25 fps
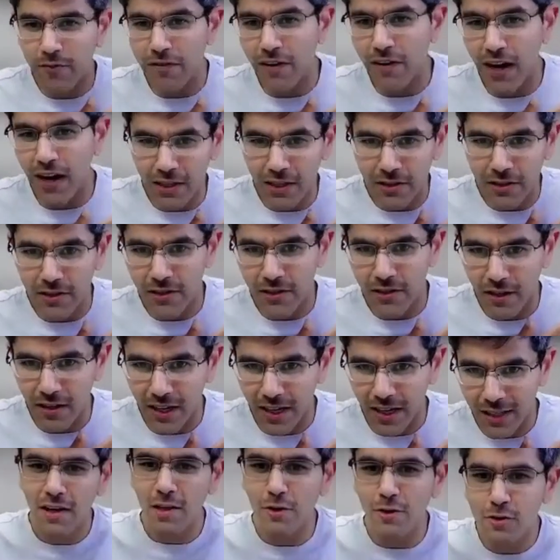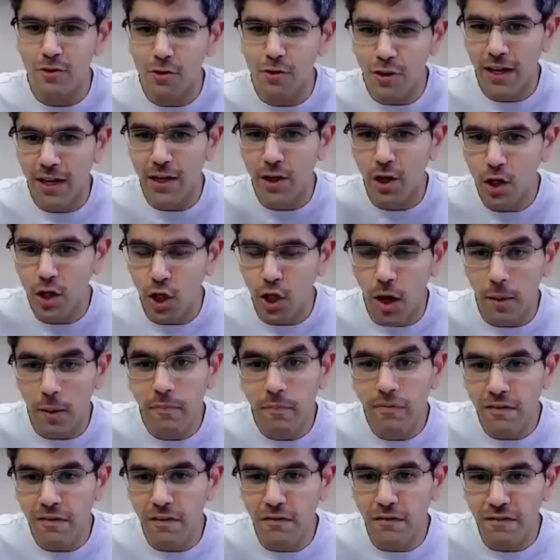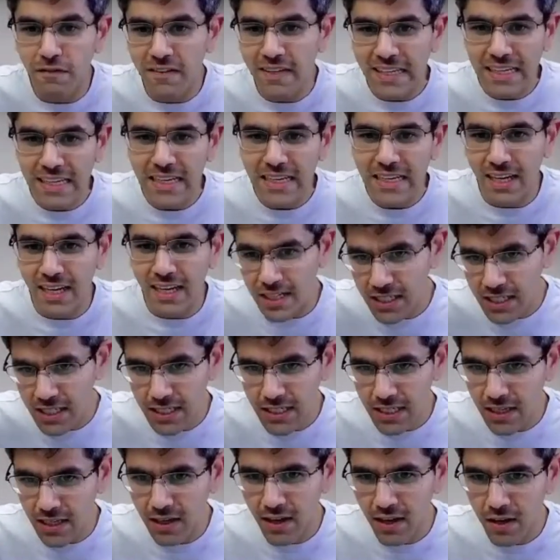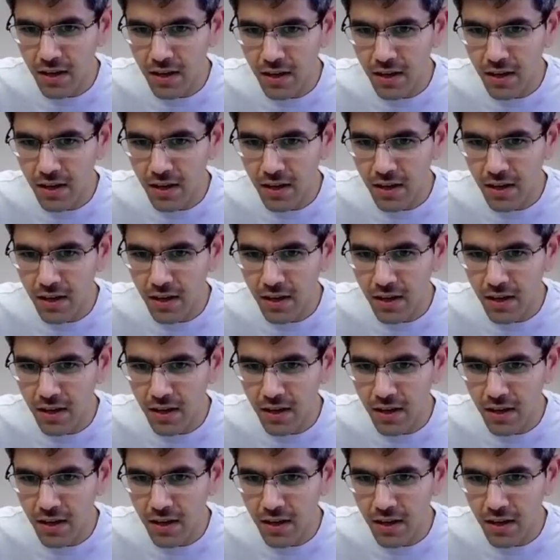them faster, so that your top 15 list